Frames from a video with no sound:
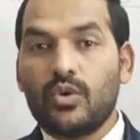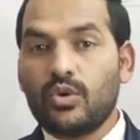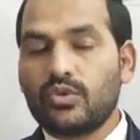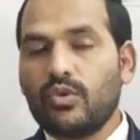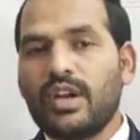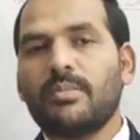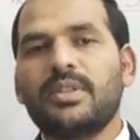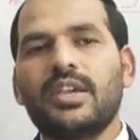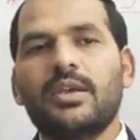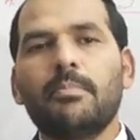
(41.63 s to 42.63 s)
also one
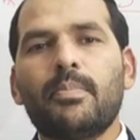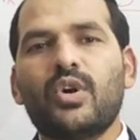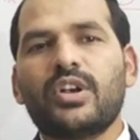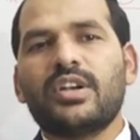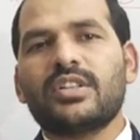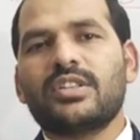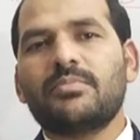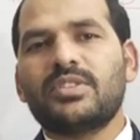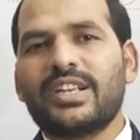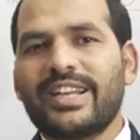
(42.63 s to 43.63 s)
of the important
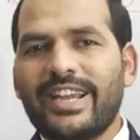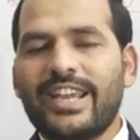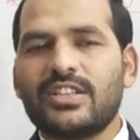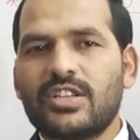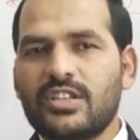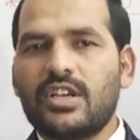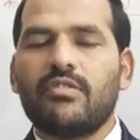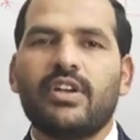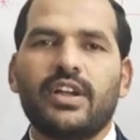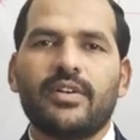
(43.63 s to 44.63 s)
subject is
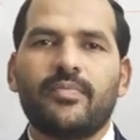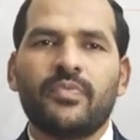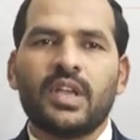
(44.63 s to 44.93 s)
surveying.